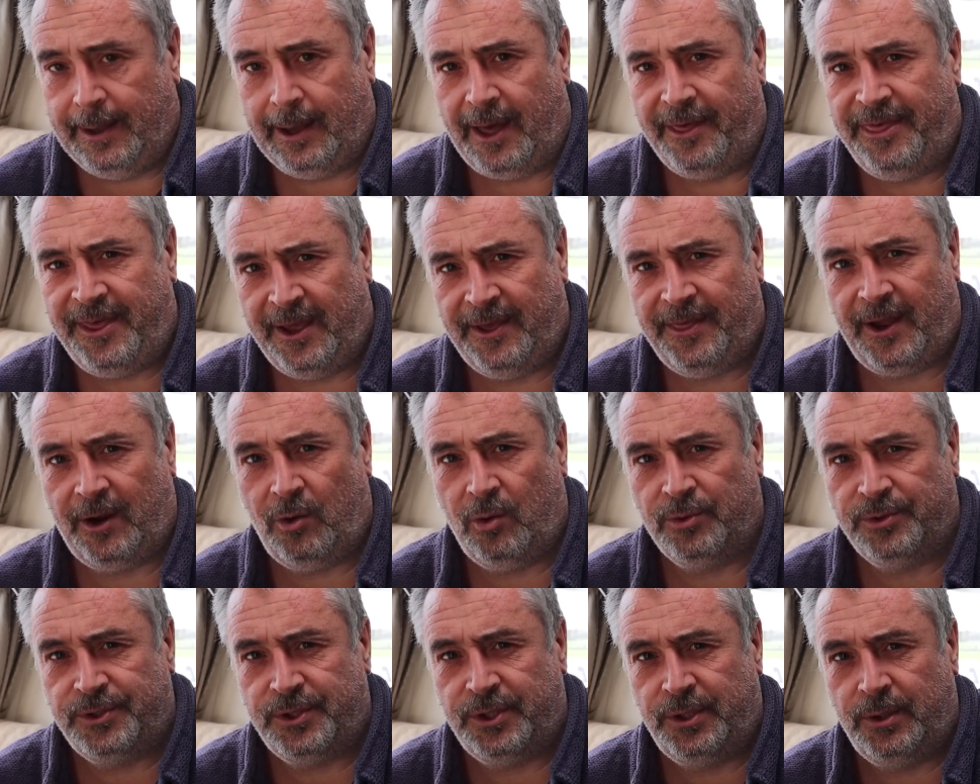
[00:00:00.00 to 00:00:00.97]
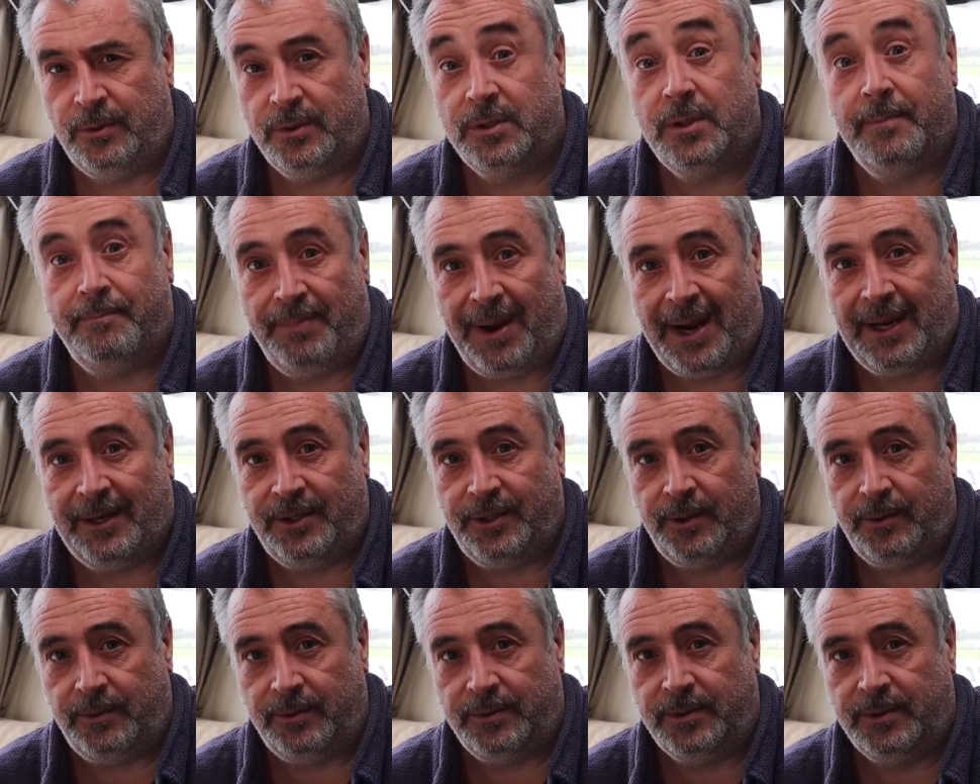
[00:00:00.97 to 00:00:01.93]
I think that constitutes the bad
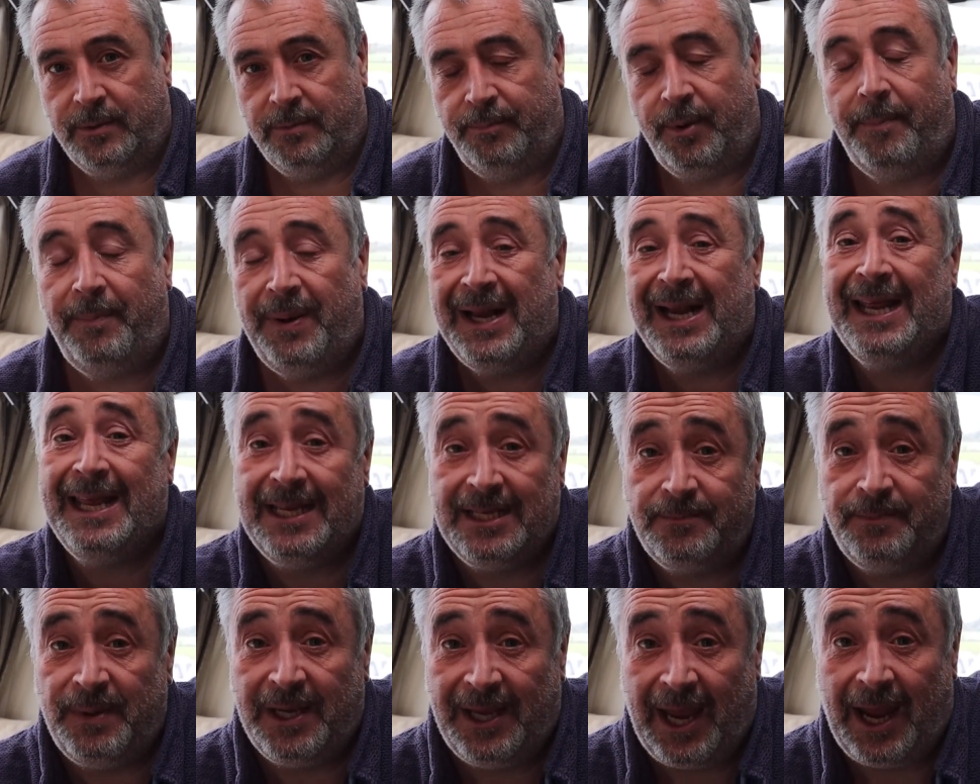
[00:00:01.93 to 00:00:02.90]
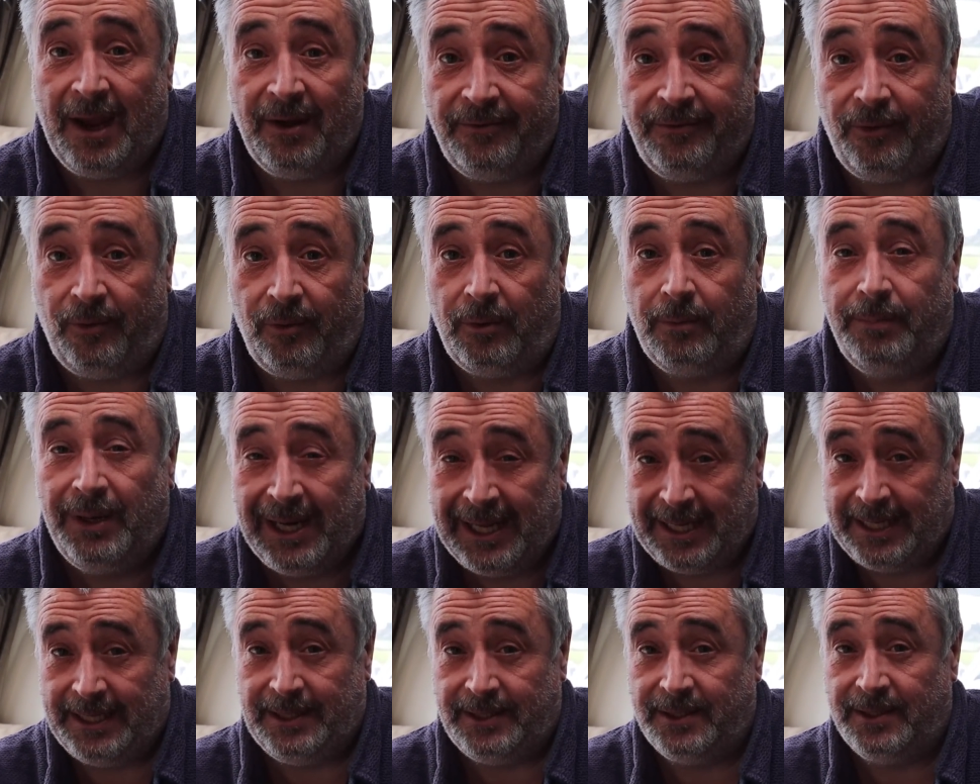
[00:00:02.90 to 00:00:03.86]
news, but please be careful,
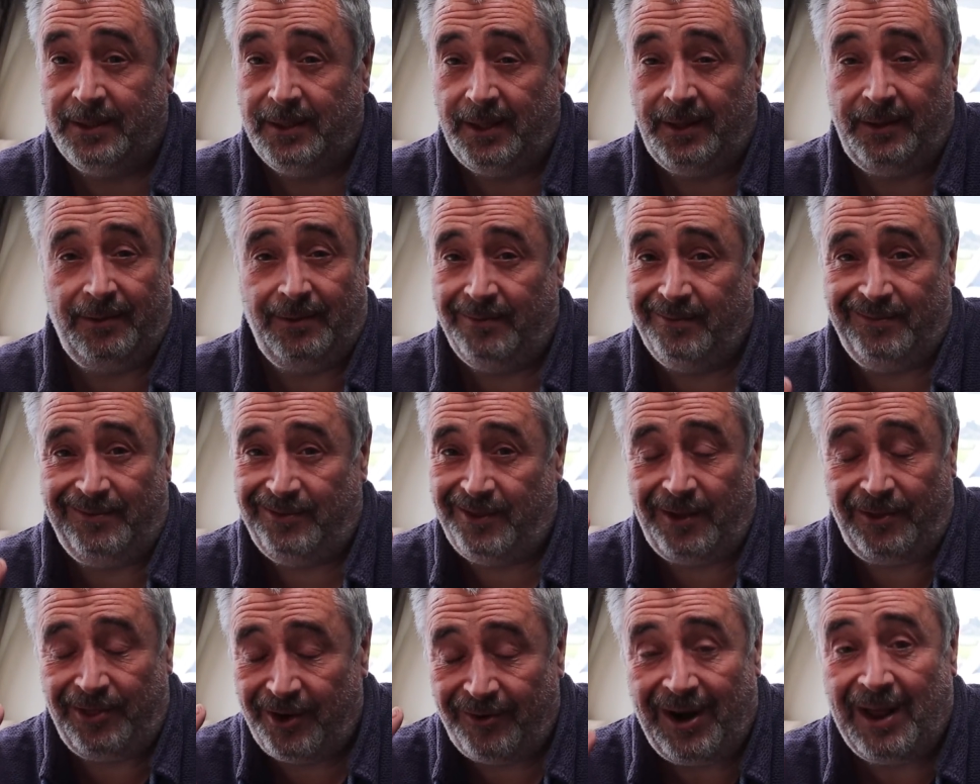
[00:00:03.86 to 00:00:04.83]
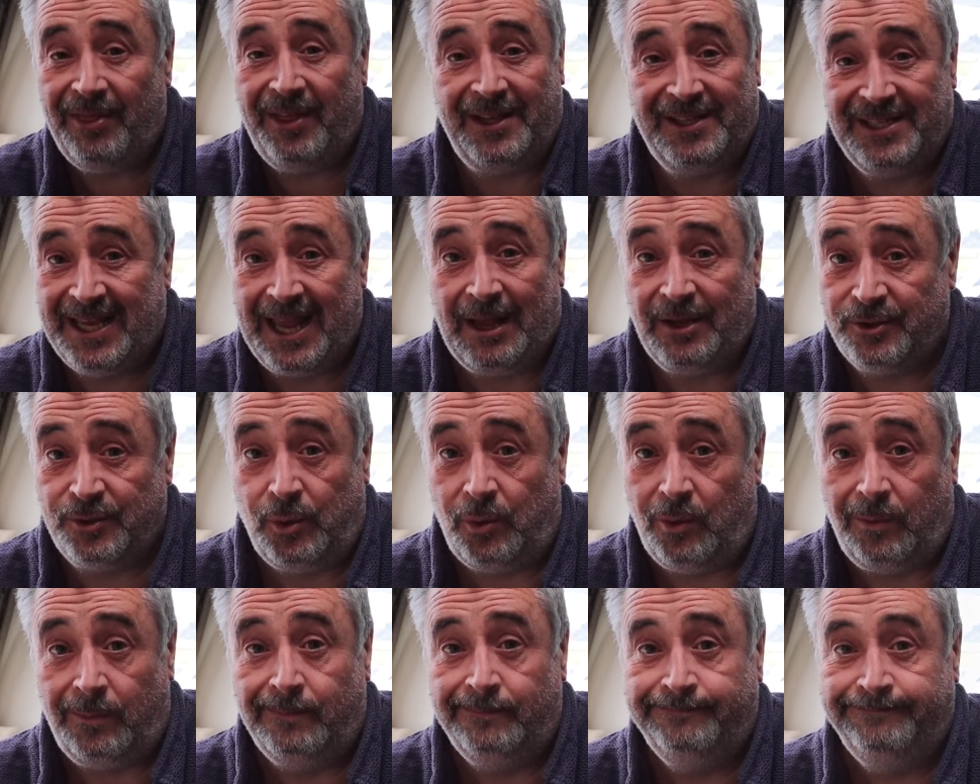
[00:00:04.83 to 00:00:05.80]
please. That they're out there to get us
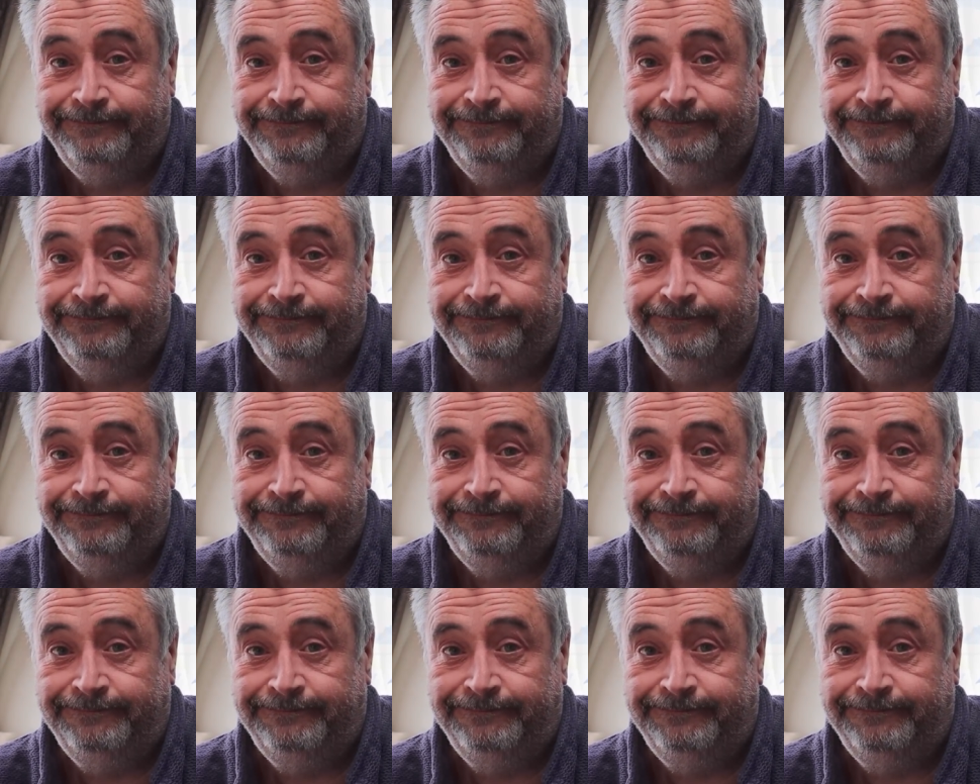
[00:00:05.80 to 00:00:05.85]
all.